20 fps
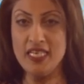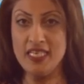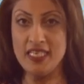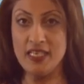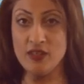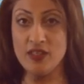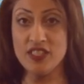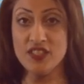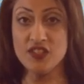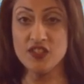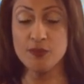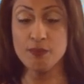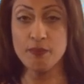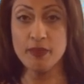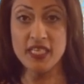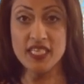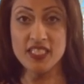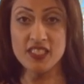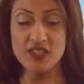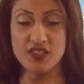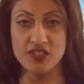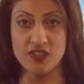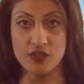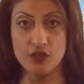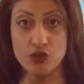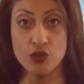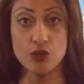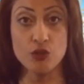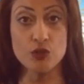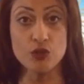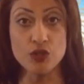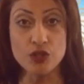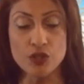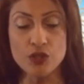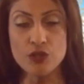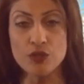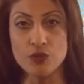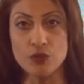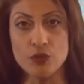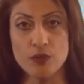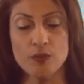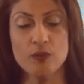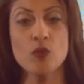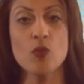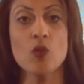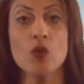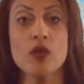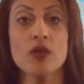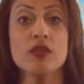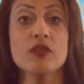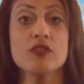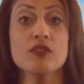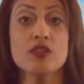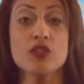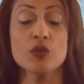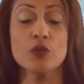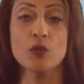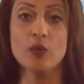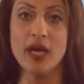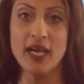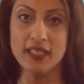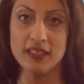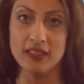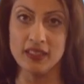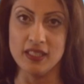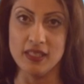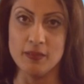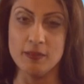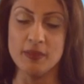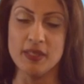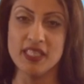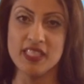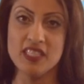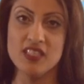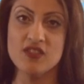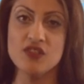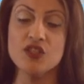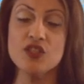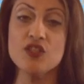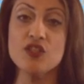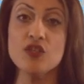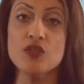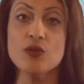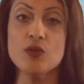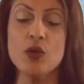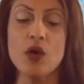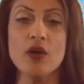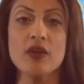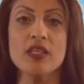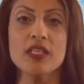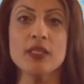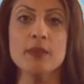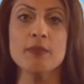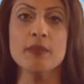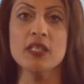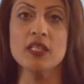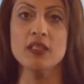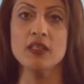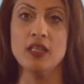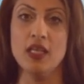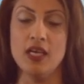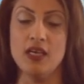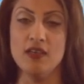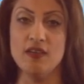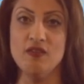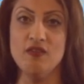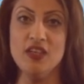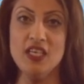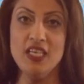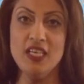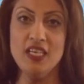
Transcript: Now, this speaks to you more directly because you are in the middle of